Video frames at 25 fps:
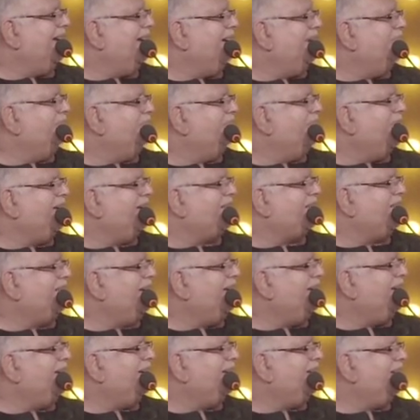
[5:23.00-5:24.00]
And part
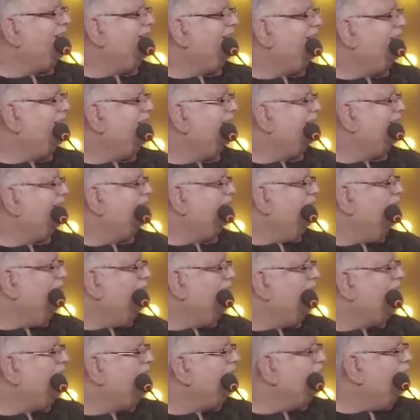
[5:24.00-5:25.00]
nine,
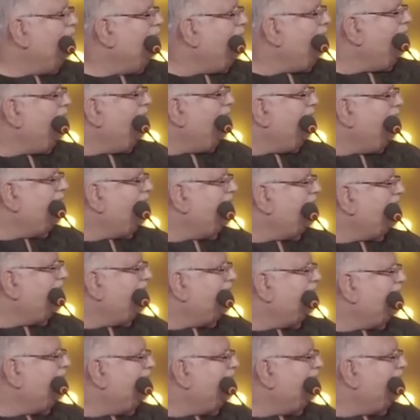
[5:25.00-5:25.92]
nine more parts